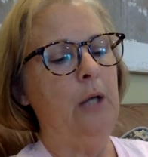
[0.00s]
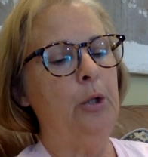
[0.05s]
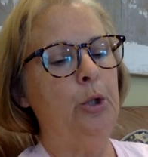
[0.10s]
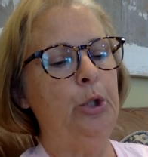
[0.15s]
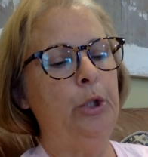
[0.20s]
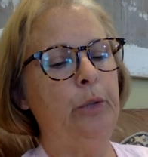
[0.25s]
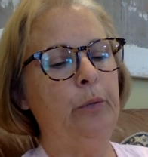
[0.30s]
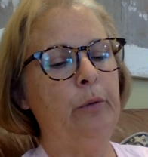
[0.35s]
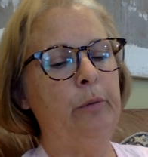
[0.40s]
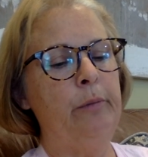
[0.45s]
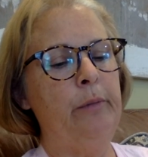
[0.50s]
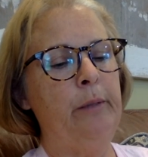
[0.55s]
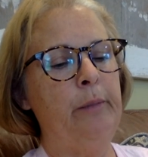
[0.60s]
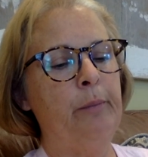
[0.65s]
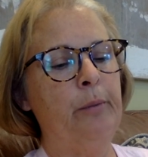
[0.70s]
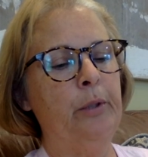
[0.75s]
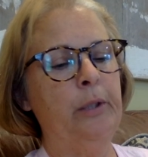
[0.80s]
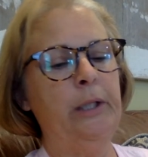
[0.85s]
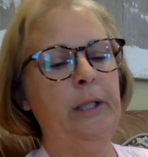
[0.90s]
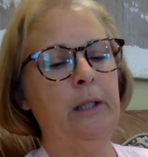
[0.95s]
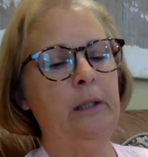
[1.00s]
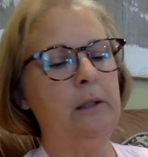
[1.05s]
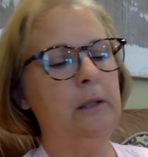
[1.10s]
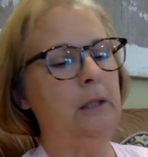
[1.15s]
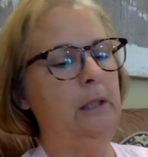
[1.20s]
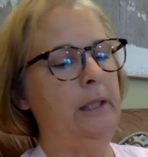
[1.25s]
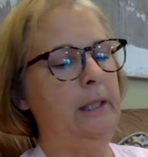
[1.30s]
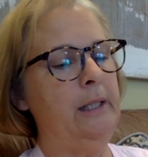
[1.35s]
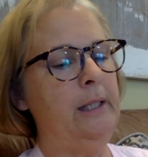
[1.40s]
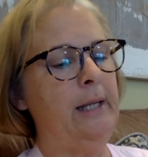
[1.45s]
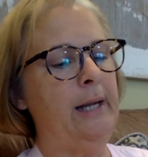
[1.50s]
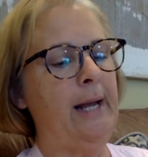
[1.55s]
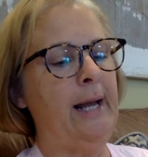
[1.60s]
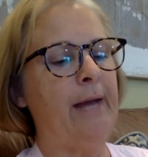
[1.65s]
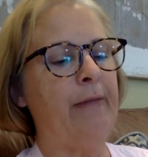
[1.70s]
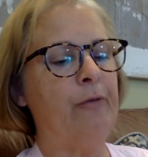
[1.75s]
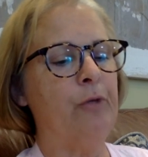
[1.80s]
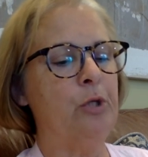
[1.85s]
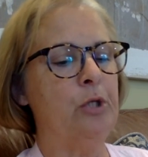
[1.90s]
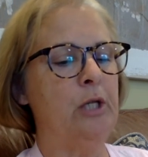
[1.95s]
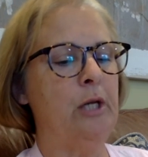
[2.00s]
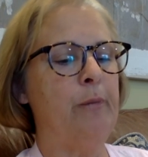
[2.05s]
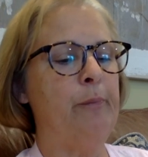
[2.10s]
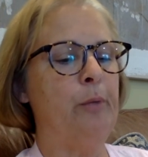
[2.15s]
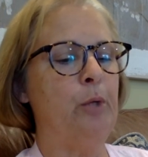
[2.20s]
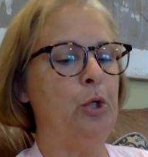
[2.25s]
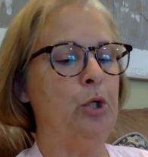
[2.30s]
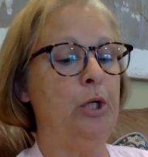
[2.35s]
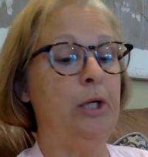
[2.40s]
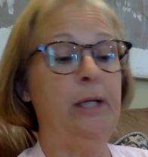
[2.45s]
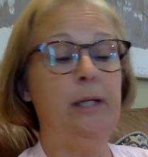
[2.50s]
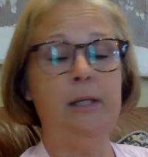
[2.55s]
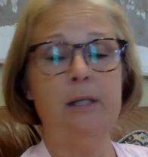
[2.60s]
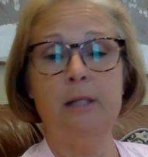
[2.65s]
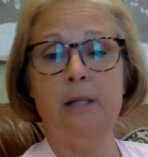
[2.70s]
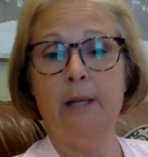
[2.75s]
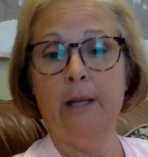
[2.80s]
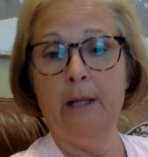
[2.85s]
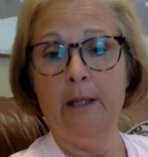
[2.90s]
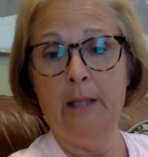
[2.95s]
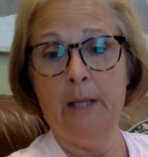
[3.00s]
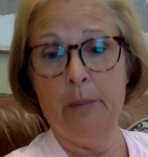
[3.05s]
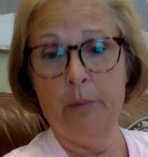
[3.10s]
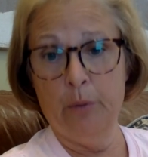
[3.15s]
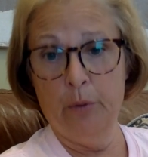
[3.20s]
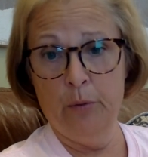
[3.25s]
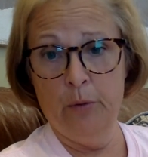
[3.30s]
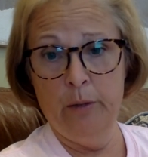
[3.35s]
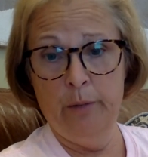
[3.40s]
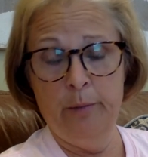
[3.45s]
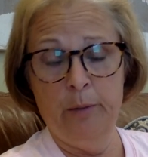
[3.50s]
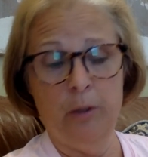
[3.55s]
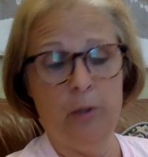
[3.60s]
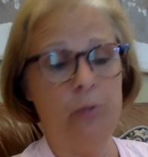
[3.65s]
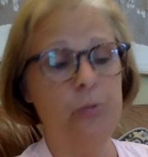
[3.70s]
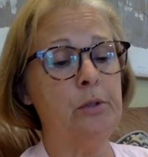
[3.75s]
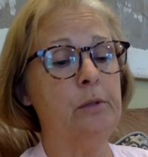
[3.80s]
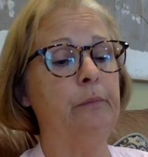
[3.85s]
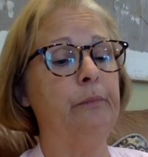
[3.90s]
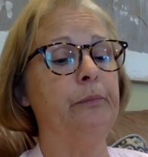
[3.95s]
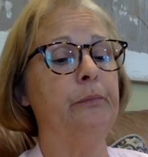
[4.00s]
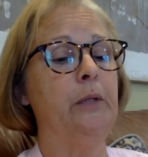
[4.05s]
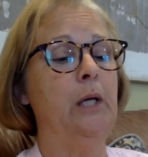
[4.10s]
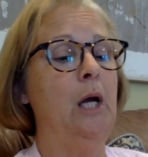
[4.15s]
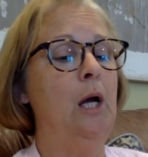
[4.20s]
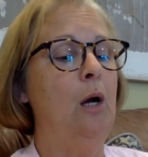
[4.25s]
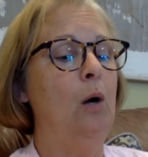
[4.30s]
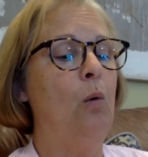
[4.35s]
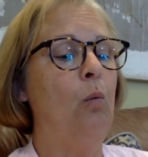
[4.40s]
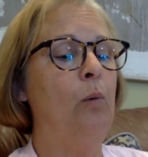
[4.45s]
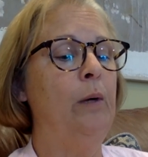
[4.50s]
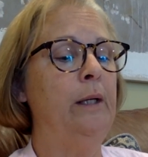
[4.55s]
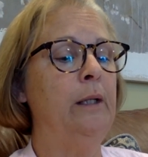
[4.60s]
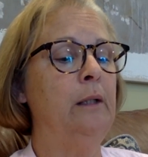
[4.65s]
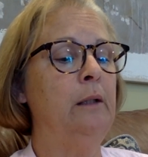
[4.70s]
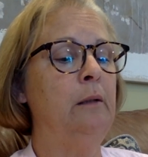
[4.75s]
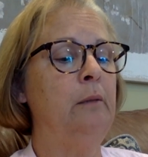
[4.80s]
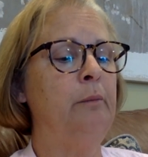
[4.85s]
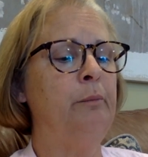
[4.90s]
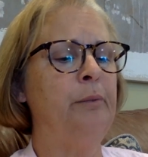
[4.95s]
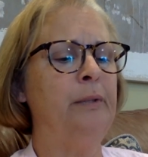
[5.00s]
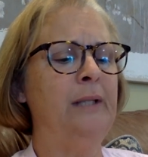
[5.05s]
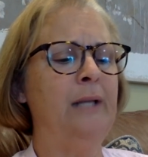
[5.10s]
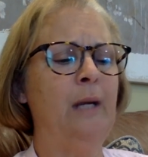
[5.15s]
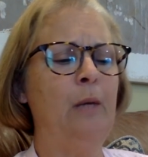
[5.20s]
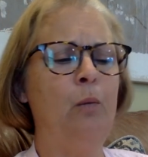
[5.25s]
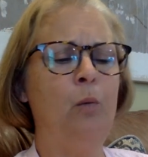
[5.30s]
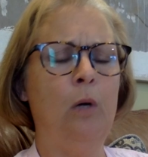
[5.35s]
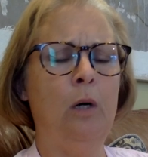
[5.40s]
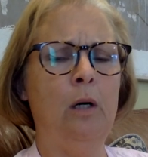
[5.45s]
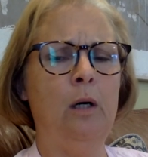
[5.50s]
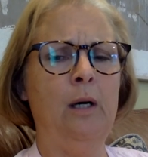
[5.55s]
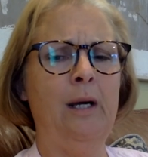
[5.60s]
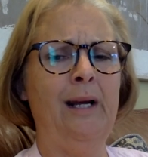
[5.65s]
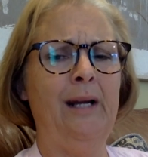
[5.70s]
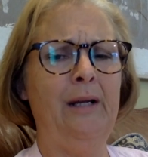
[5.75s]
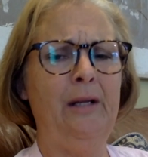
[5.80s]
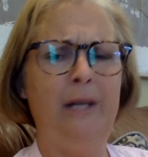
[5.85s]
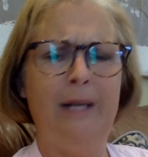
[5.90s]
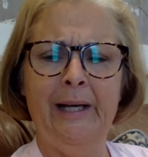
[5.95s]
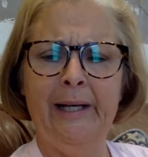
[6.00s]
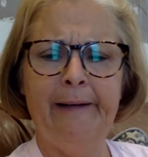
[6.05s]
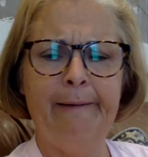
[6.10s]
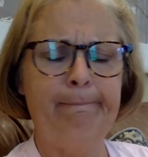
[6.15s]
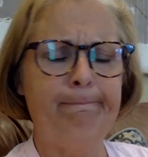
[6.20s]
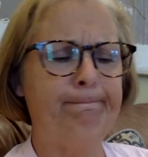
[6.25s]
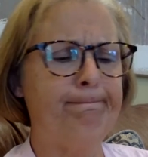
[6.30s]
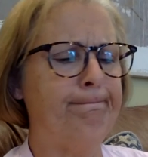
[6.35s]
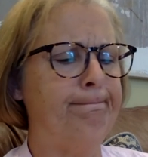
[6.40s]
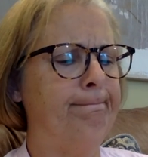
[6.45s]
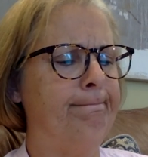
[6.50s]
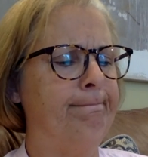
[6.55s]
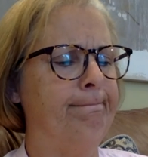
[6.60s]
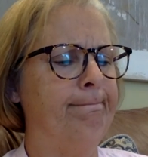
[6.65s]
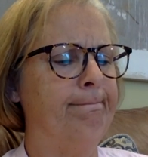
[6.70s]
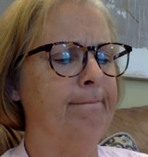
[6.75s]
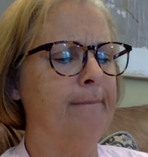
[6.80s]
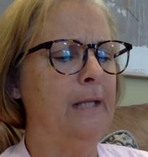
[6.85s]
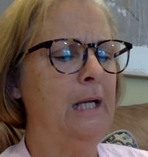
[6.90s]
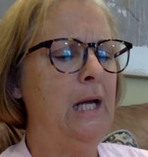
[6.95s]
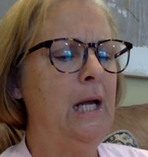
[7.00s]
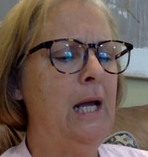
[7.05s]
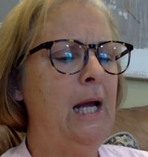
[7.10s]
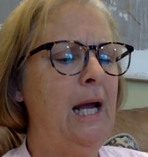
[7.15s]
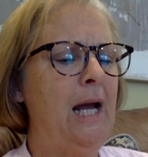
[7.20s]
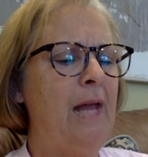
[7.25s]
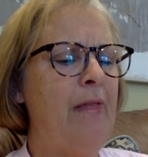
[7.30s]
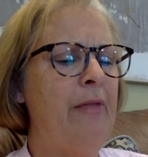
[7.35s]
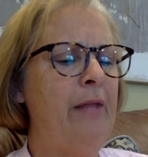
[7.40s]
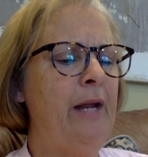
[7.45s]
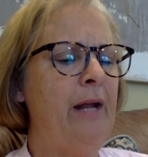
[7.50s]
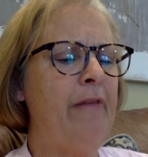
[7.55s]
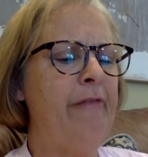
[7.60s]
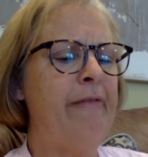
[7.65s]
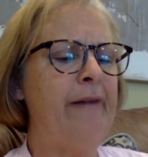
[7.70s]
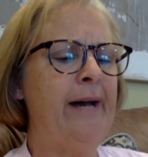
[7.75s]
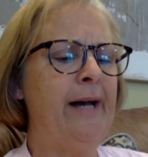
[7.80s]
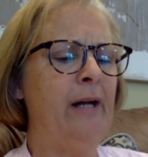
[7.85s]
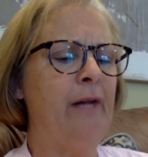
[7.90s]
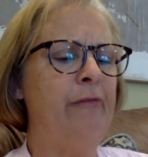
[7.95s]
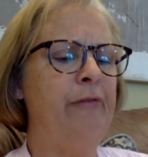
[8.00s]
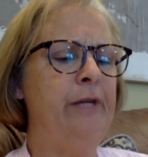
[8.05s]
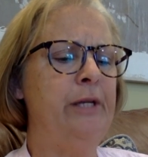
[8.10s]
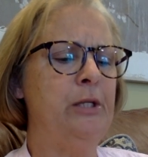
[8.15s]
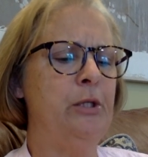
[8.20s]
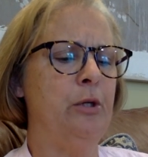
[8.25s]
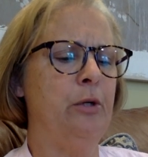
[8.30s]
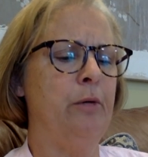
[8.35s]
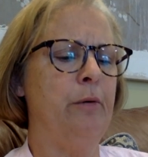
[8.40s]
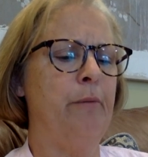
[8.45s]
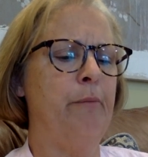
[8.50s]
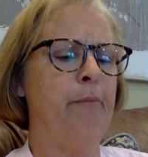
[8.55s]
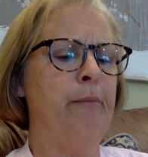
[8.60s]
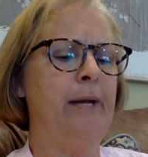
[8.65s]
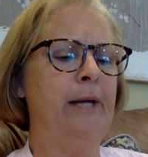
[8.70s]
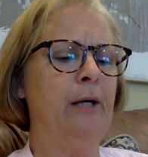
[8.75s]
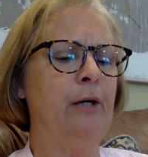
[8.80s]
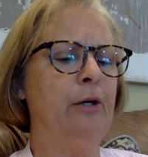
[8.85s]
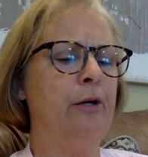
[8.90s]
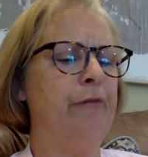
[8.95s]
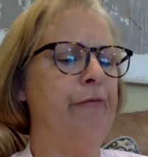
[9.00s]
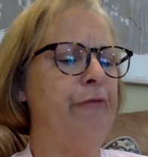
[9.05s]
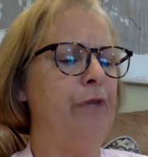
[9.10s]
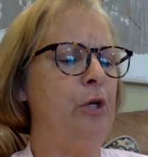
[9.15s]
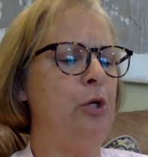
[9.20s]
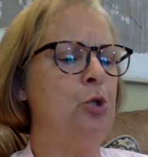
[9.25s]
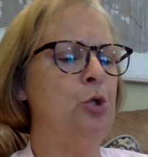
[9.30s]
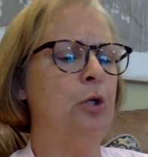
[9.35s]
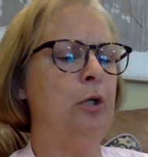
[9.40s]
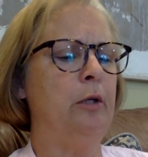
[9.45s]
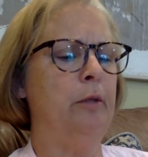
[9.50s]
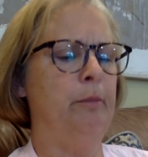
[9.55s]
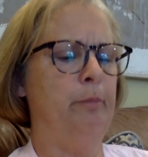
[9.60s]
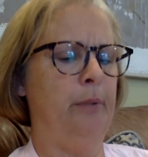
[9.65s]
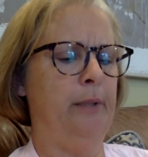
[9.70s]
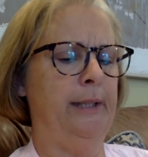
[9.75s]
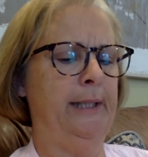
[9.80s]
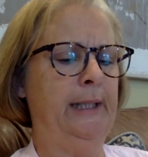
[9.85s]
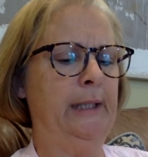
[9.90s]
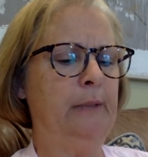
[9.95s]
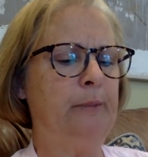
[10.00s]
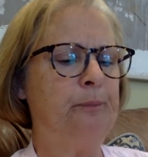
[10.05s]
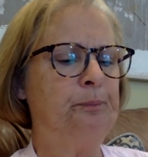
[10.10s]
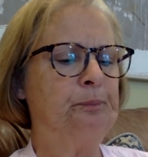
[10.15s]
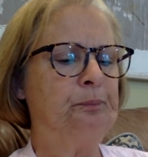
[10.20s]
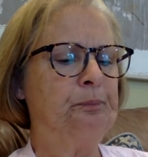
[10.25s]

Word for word: She remembered guiltily that after supper she had decided they were criminals. Well, but they were, and yet. And then a final visitor made her confusion complete.